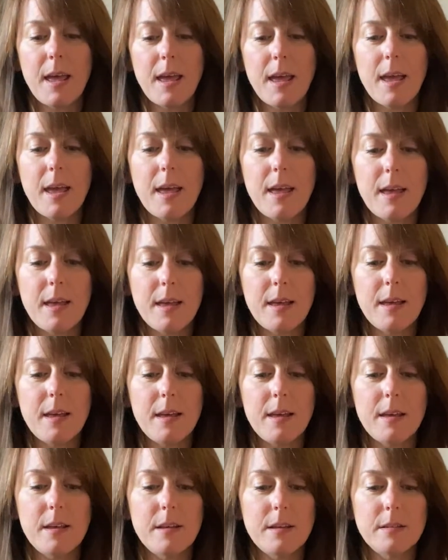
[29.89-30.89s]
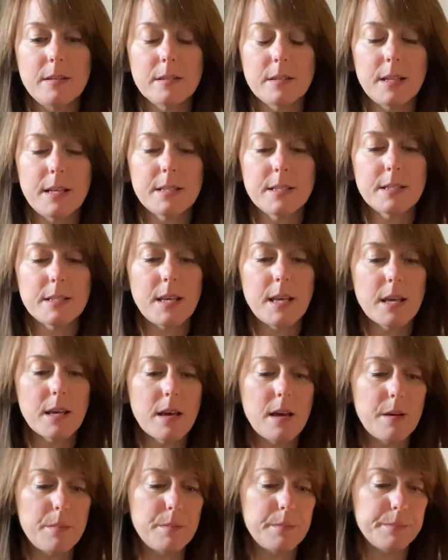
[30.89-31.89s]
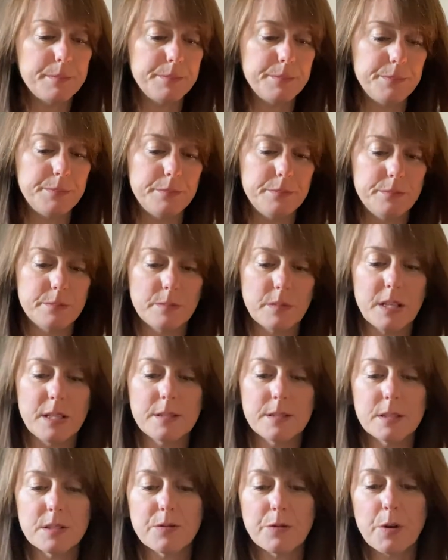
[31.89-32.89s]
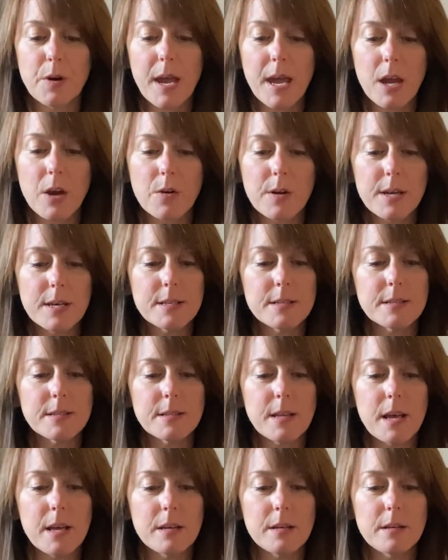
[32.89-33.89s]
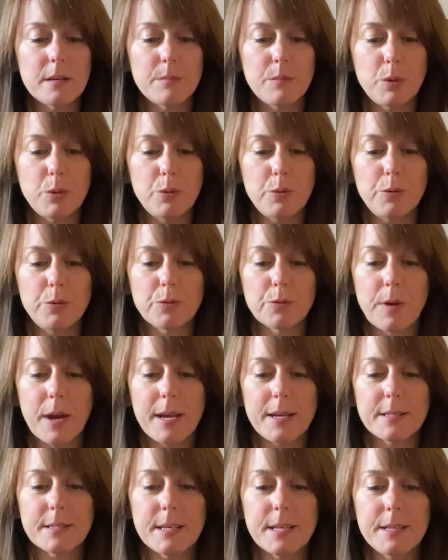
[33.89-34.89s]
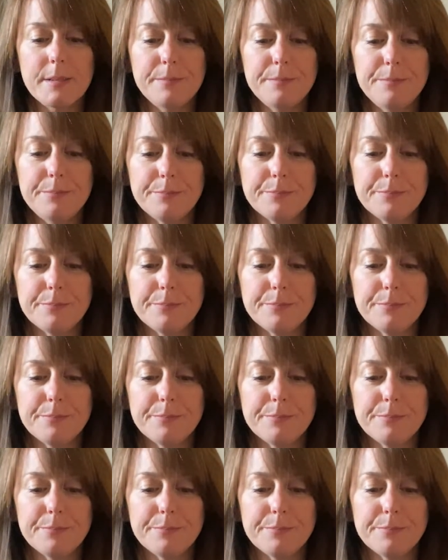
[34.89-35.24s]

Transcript: And let's sync up. This is for Aries, Sun, Moon, Rising.